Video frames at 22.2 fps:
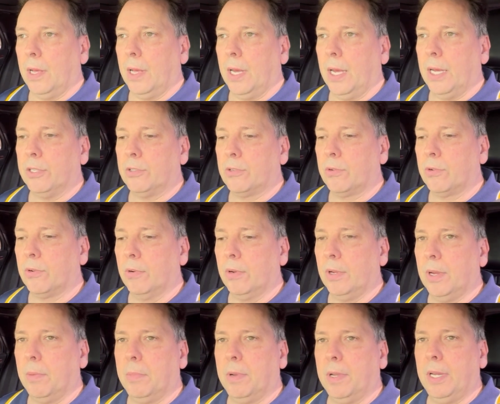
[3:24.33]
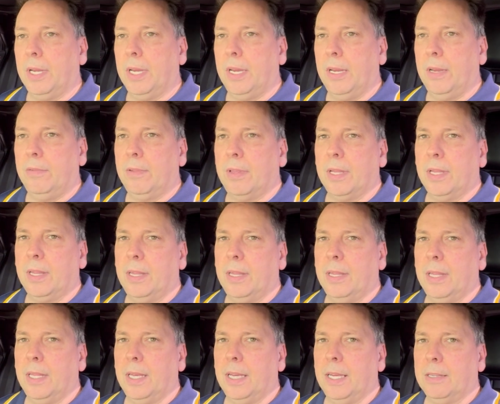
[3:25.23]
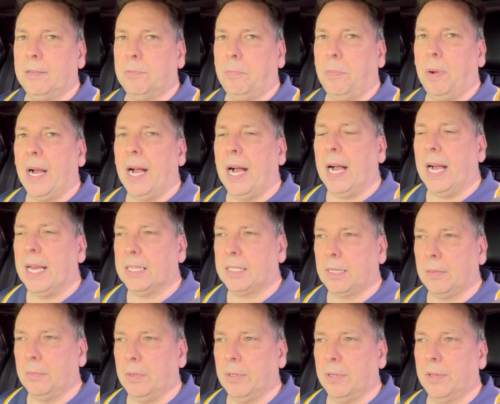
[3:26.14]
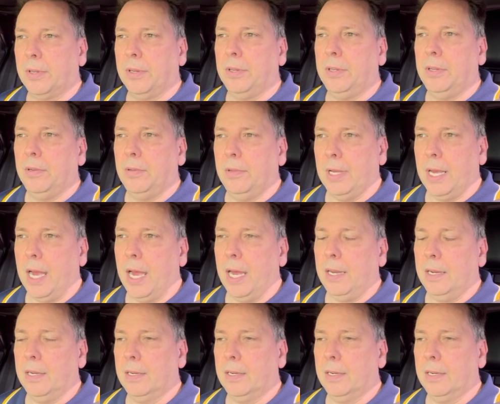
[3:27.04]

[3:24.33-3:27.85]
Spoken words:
I truly believe that it's possible to do that.